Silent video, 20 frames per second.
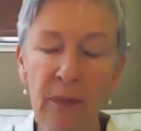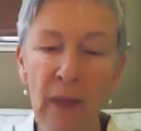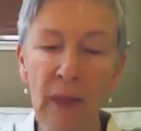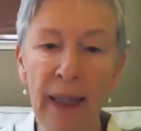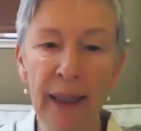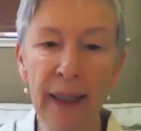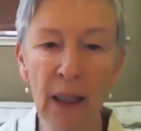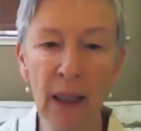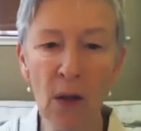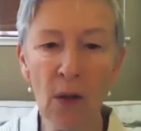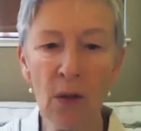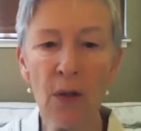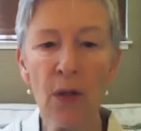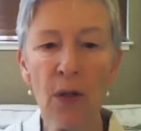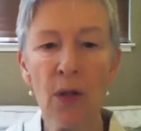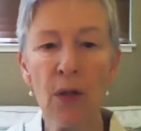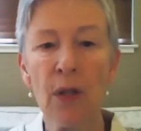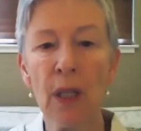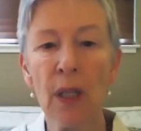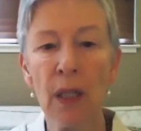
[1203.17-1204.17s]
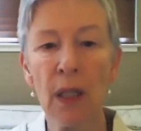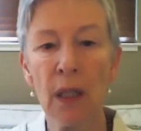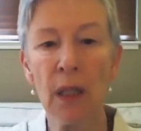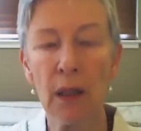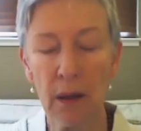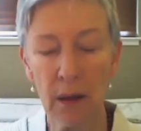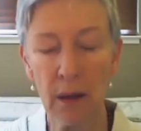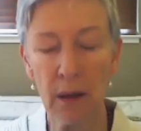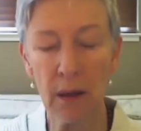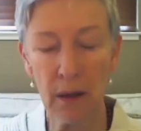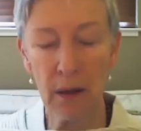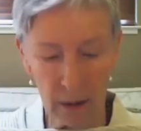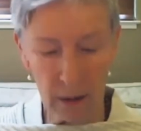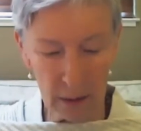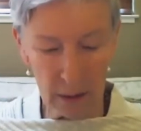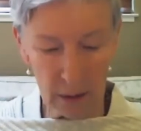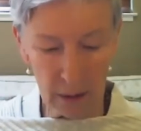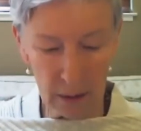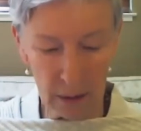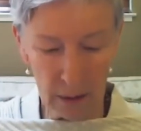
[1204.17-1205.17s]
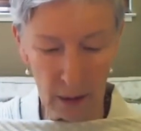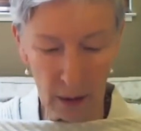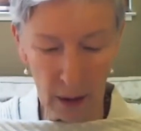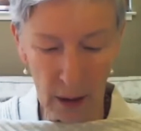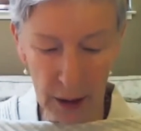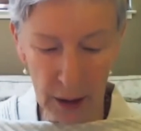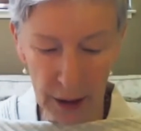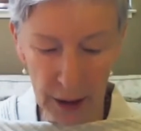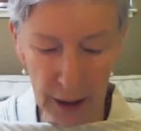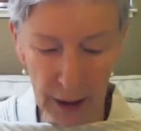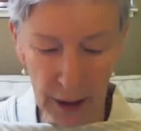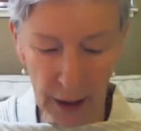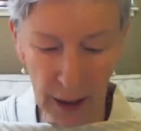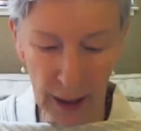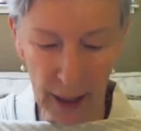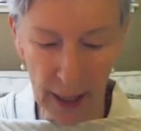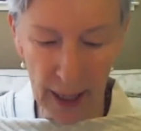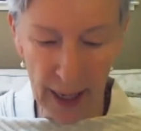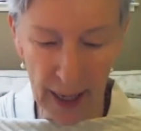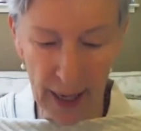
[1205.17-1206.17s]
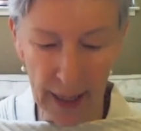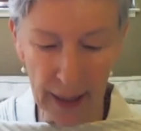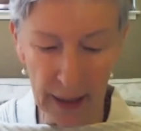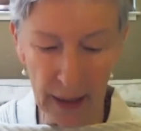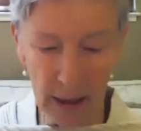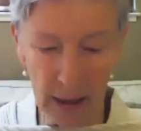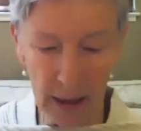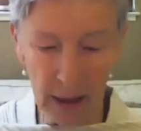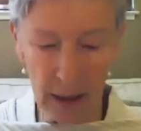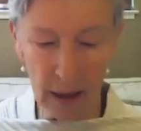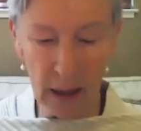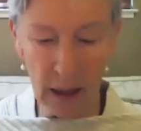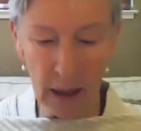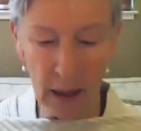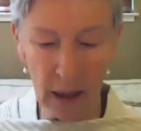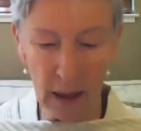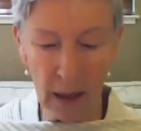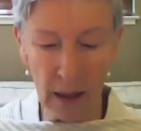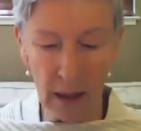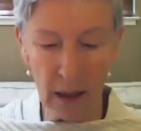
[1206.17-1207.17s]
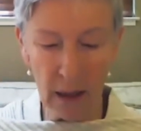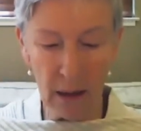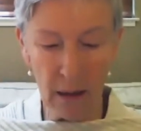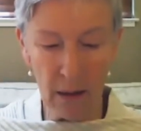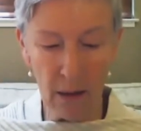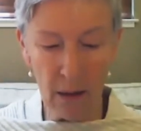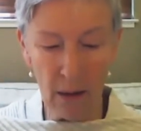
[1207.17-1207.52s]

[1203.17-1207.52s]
And he goes to the clerk and he